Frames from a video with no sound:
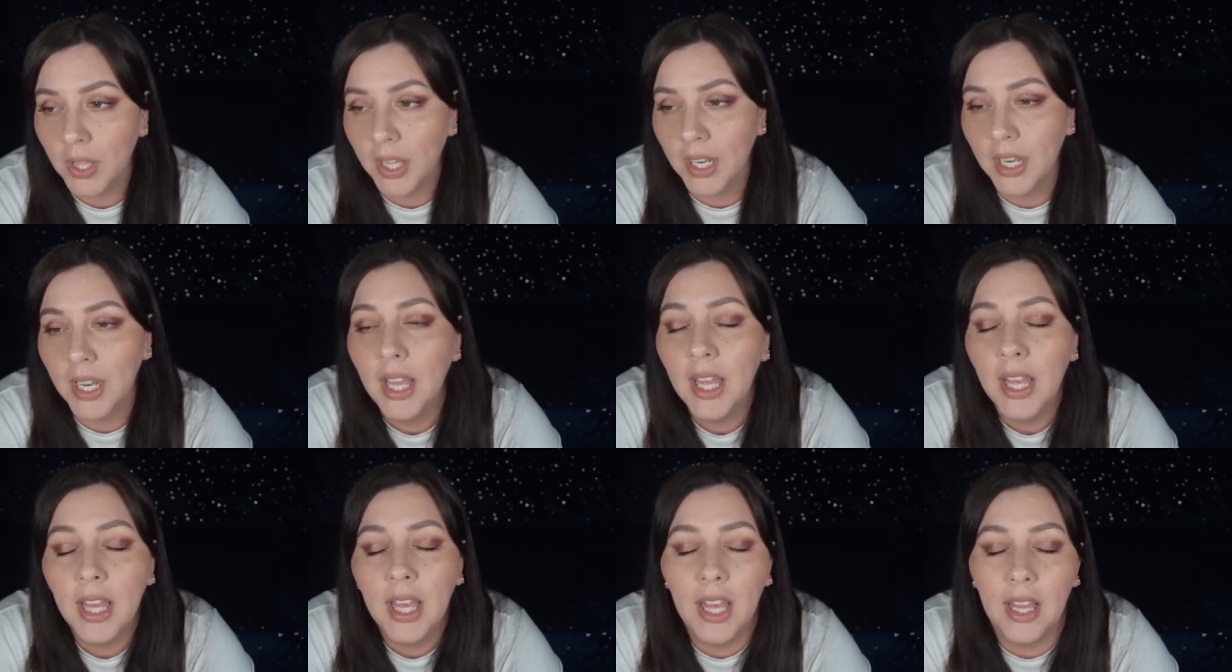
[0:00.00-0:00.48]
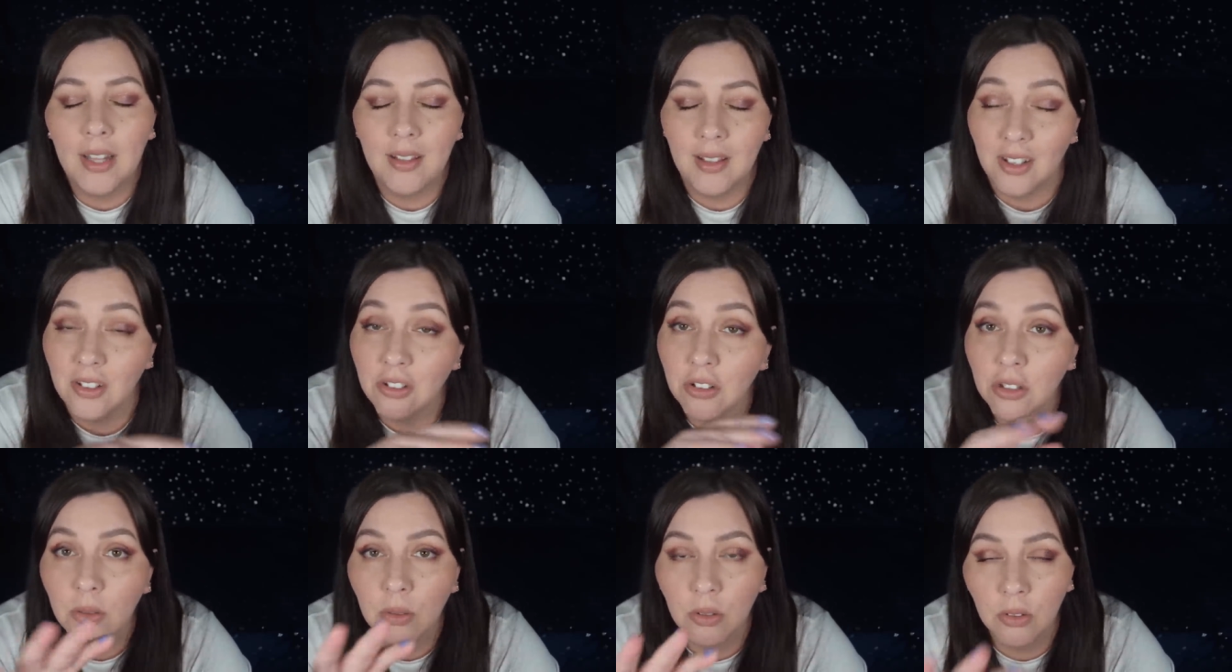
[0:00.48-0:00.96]
And it's
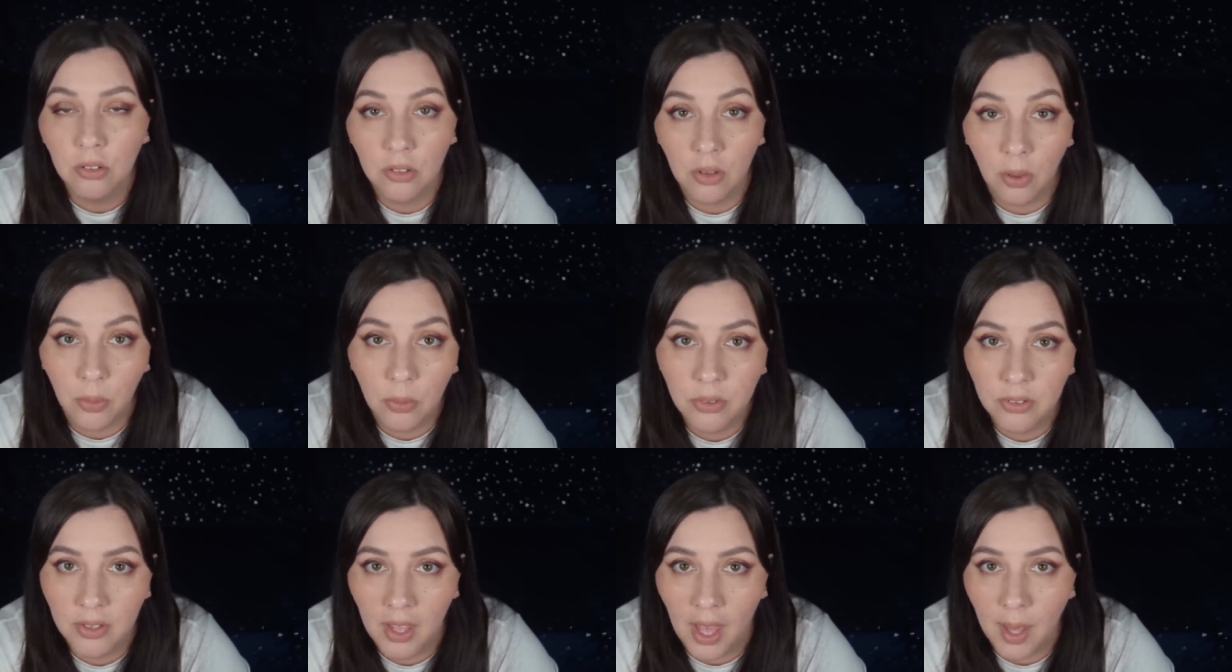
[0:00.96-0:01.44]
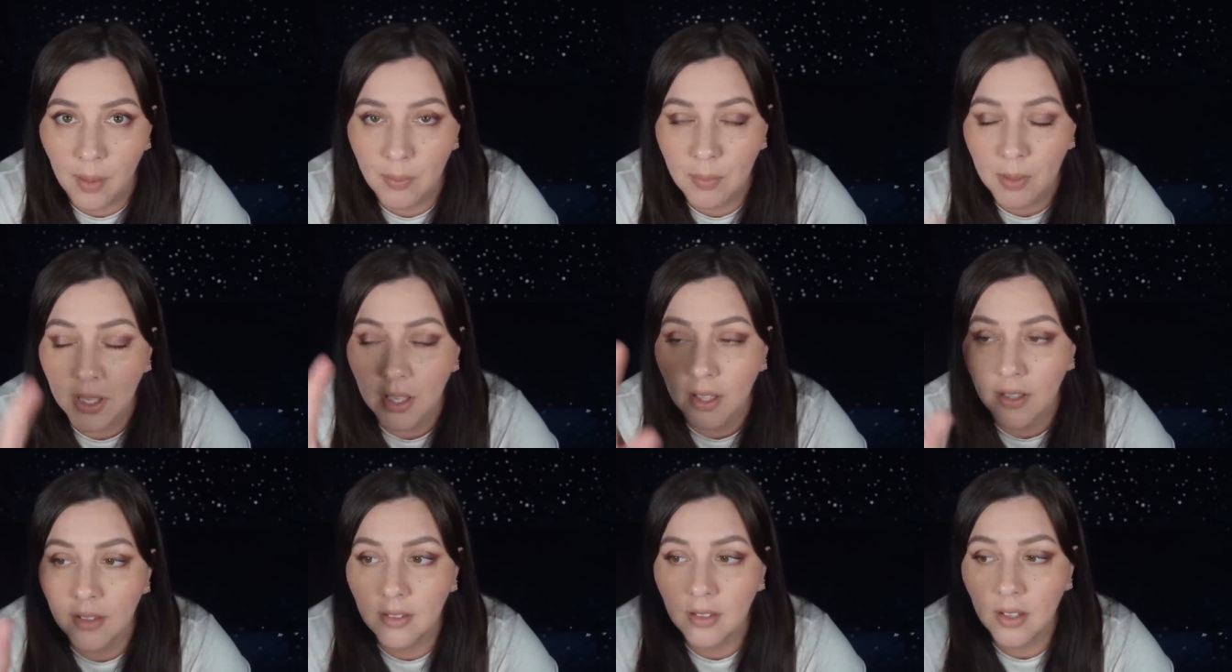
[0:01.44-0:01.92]
actually so sad
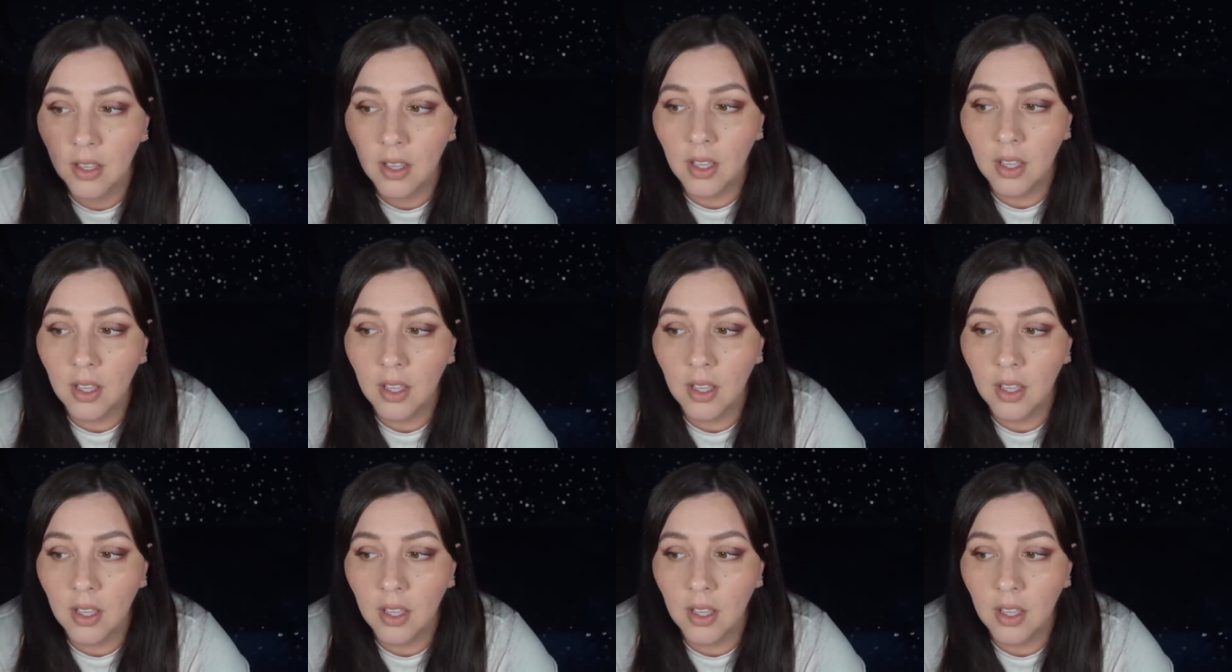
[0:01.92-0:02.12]
because